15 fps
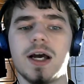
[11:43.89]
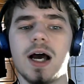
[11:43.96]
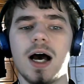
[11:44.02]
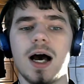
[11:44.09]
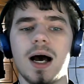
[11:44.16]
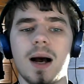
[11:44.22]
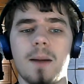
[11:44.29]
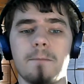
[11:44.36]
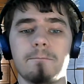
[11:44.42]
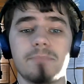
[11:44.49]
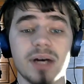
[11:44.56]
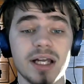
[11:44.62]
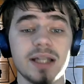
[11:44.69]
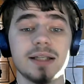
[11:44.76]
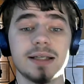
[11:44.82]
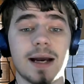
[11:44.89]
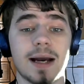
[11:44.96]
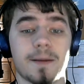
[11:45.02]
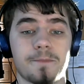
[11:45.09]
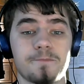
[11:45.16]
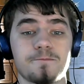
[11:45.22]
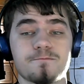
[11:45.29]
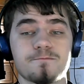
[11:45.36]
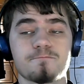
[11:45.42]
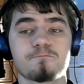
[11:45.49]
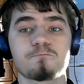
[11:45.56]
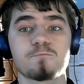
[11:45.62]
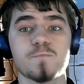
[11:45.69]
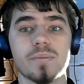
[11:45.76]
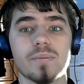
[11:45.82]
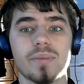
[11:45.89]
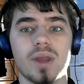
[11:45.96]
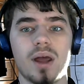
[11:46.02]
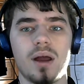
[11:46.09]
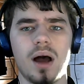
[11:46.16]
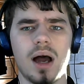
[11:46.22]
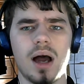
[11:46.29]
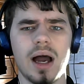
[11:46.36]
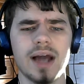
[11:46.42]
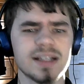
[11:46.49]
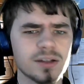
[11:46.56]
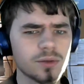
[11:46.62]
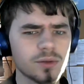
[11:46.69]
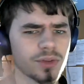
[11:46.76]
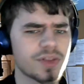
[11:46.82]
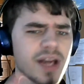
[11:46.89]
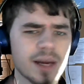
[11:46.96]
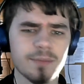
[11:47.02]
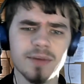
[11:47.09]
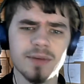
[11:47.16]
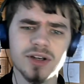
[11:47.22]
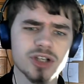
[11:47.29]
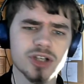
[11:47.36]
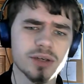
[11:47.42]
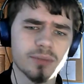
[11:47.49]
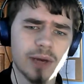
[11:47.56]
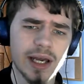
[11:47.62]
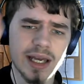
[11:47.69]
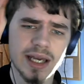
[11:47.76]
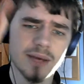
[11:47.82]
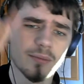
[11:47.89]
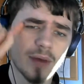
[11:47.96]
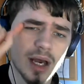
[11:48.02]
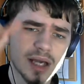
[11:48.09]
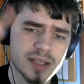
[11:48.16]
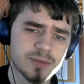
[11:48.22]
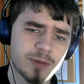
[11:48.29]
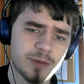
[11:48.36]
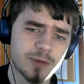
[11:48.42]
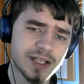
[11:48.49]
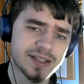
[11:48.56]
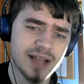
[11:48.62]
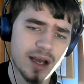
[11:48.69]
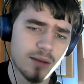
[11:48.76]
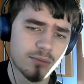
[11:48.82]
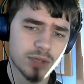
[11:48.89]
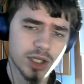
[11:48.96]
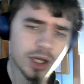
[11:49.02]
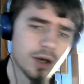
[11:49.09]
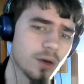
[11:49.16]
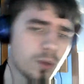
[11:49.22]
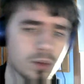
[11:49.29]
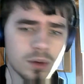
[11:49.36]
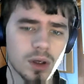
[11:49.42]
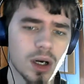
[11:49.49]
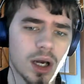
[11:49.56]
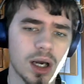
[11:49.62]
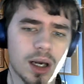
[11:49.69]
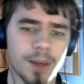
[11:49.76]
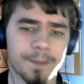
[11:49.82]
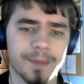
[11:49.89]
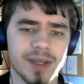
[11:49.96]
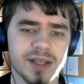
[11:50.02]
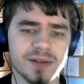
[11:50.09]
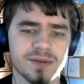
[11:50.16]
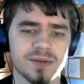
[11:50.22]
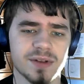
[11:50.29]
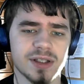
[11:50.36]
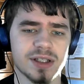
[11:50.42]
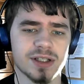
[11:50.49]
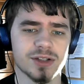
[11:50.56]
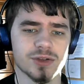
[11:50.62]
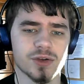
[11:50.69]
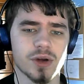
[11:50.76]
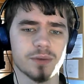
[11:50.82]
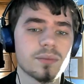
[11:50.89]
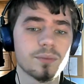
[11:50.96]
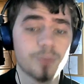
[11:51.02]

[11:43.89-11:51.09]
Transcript: Um, but yeah, uh, I don't think I mentioned my Hitbox, but it's down below, um, in the description.